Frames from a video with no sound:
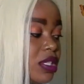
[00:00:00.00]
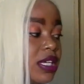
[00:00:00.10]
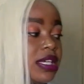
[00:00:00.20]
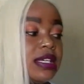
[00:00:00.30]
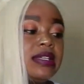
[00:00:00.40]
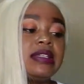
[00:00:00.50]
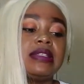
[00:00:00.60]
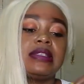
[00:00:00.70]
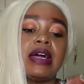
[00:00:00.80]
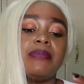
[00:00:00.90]
see
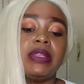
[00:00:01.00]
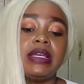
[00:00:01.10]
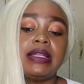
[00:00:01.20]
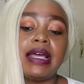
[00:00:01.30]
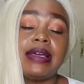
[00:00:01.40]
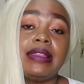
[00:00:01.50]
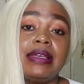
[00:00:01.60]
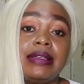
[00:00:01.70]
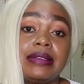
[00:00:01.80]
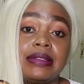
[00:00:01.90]
something like
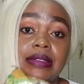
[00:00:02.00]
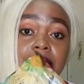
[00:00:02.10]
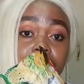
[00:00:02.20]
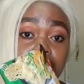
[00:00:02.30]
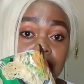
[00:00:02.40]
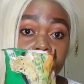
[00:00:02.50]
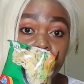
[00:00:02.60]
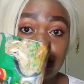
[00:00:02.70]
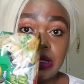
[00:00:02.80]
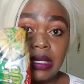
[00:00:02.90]
this.
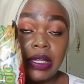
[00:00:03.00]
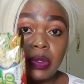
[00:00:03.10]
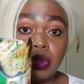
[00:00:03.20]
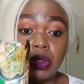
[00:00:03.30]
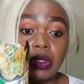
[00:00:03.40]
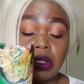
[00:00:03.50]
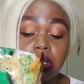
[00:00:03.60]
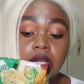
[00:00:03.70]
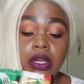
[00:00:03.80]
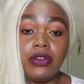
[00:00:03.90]
A noodle.
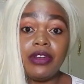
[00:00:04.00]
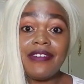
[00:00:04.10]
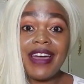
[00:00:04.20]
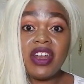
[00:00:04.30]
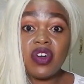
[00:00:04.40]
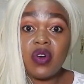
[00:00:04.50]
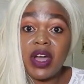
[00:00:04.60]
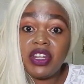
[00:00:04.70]
You never know